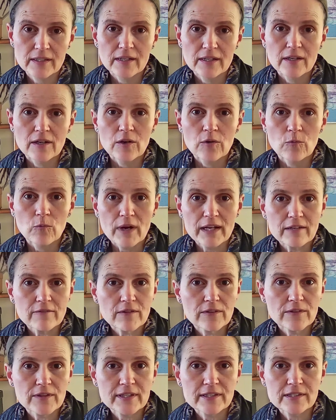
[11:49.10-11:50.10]
One of the
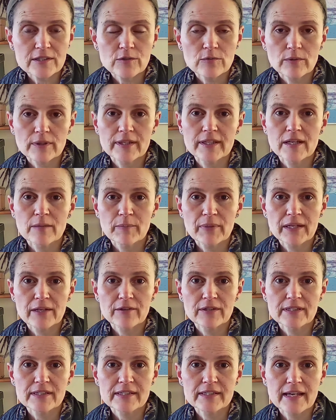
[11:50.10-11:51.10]
things you will hear
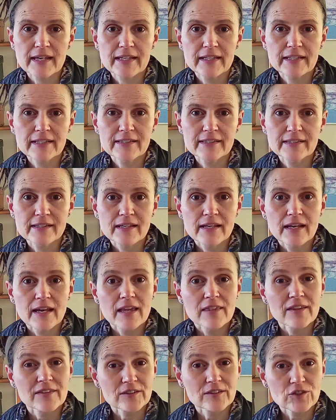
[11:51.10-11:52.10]
parents say is
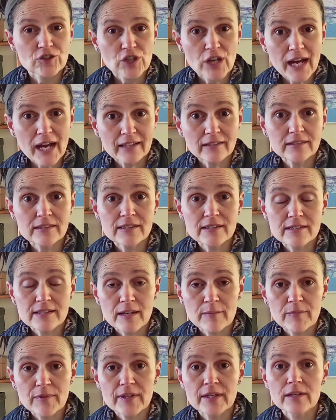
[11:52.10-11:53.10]
that the child did
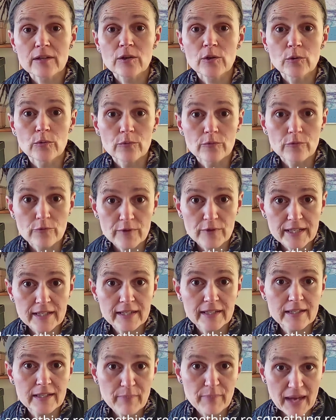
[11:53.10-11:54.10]
something
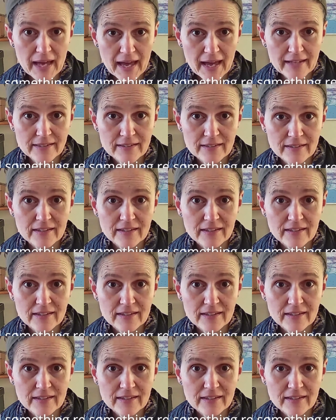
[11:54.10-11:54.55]
really bad.